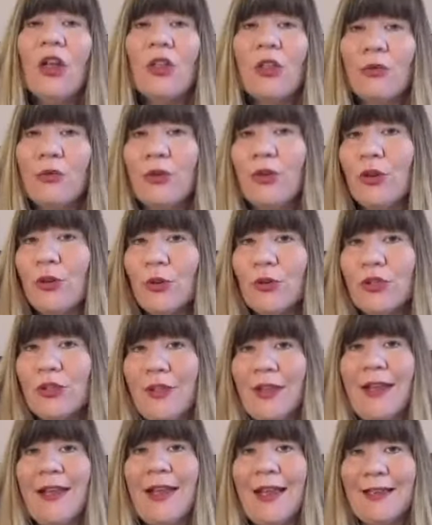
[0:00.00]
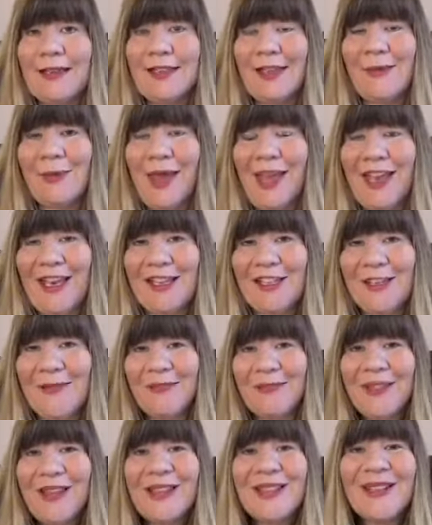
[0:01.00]
through to that landing page.
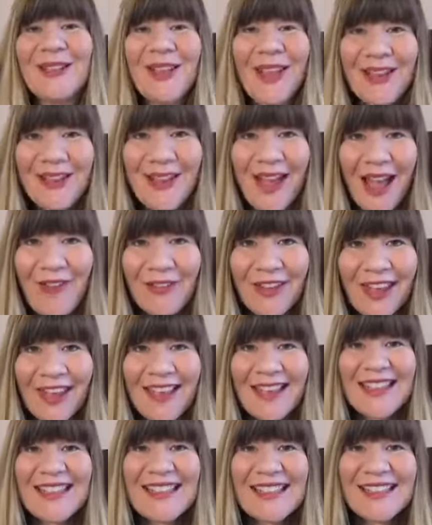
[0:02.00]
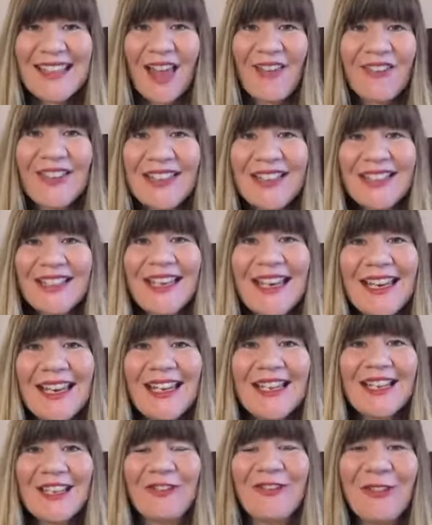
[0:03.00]
So there you have it,
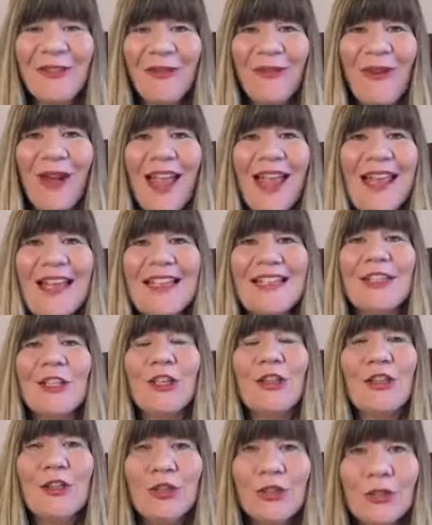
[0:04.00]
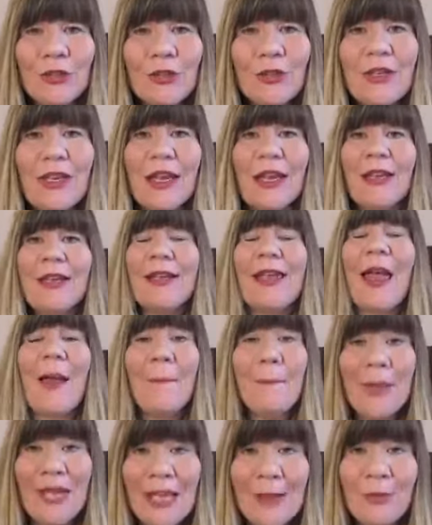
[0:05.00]
17 different ways that you can
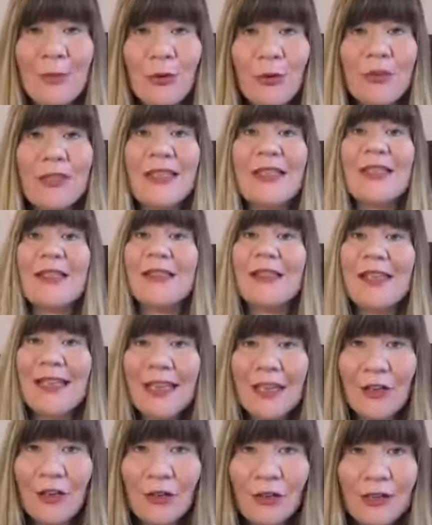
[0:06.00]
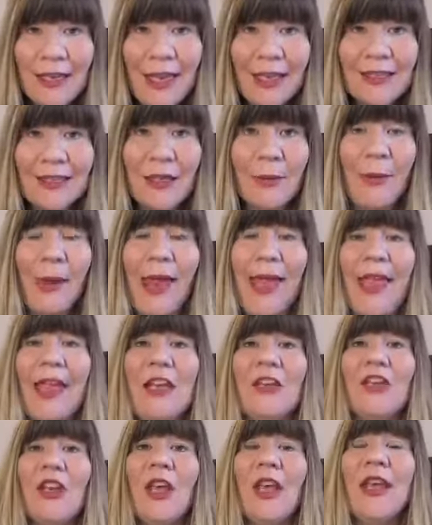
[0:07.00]
get people seeing your landing
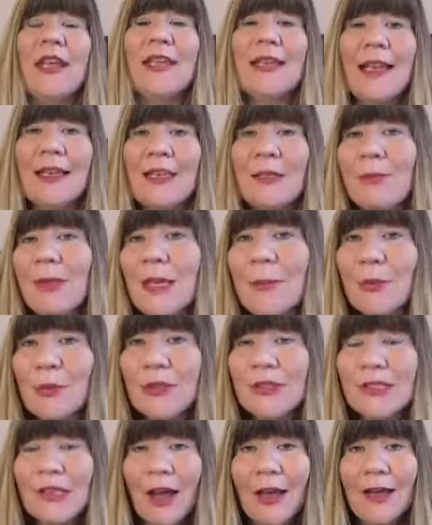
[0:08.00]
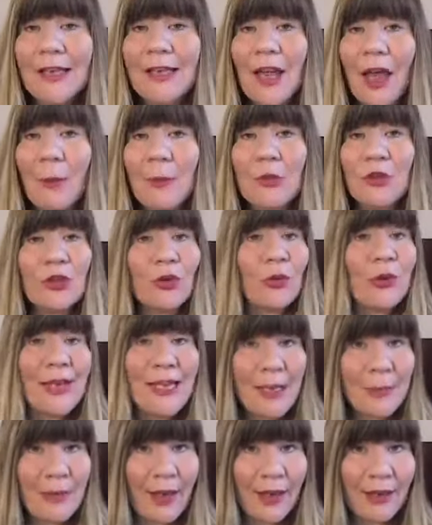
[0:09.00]
page, getting people signing up to your
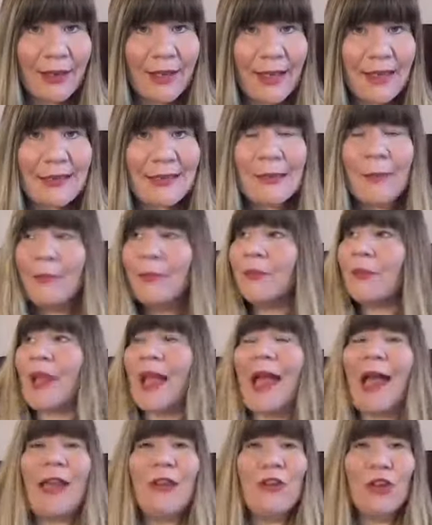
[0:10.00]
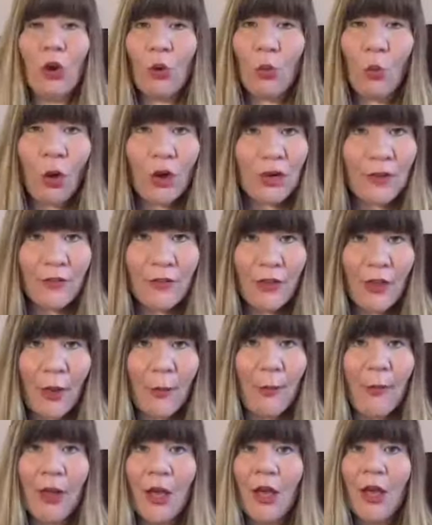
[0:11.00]
email list, and not one of
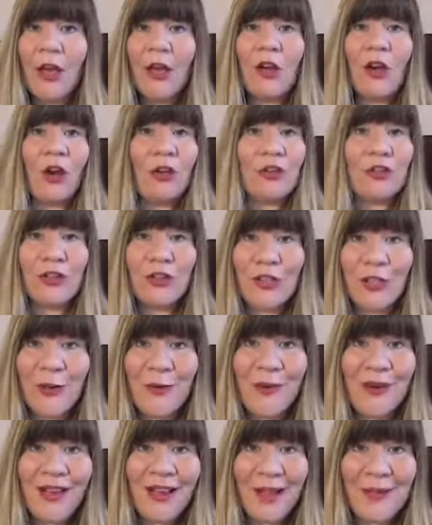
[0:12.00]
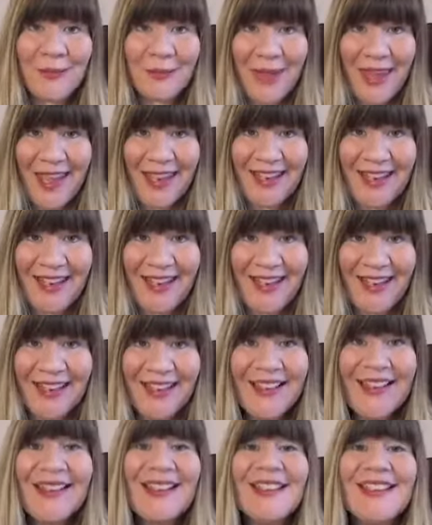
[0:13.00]
them costs you a penny.
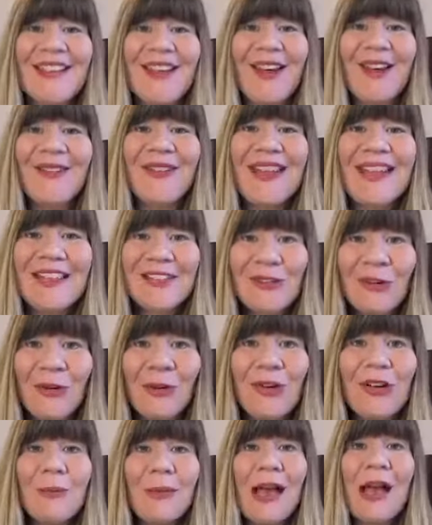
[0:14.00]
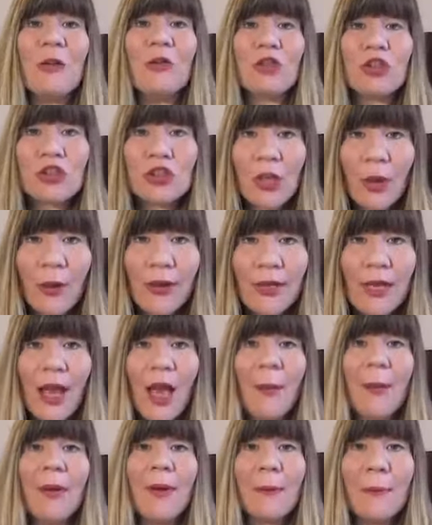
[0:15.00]
So it's all about showing
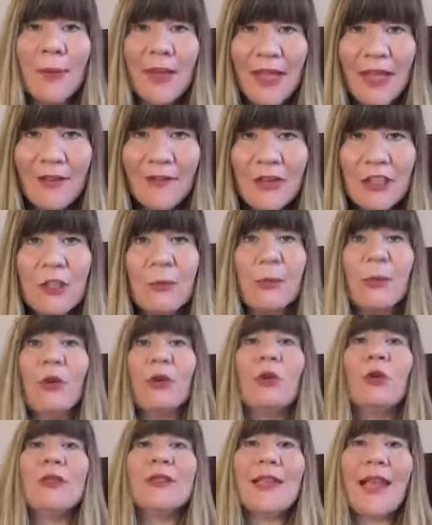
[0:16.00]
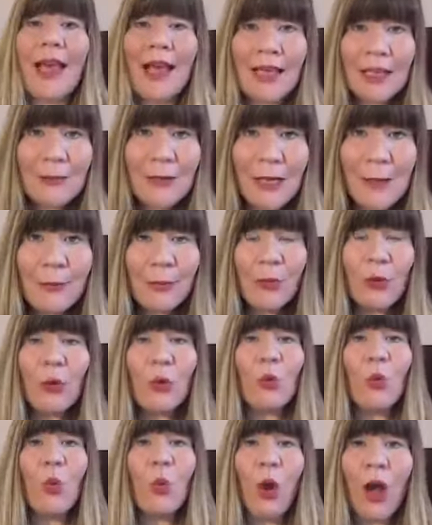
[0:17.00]
up, being visible, telling
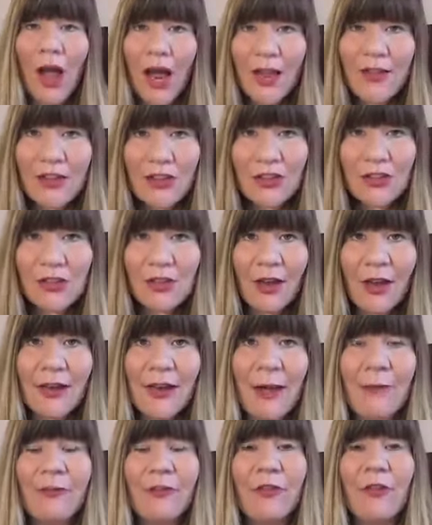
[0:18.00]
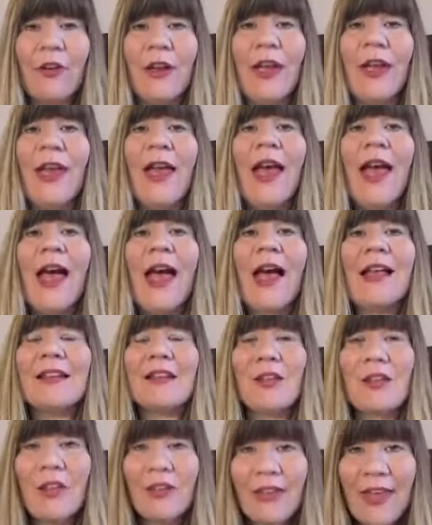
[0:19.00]
people why they should sign up for it
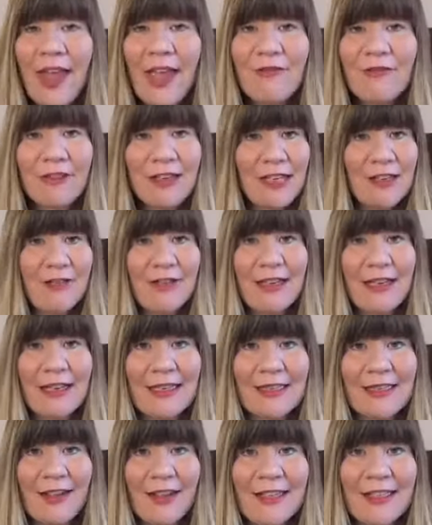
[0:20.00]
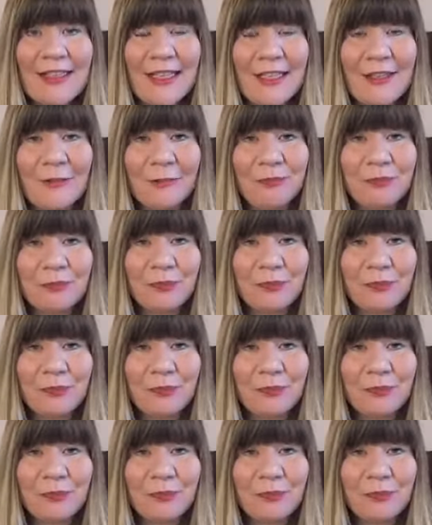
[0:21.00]
so that they're really, really excited.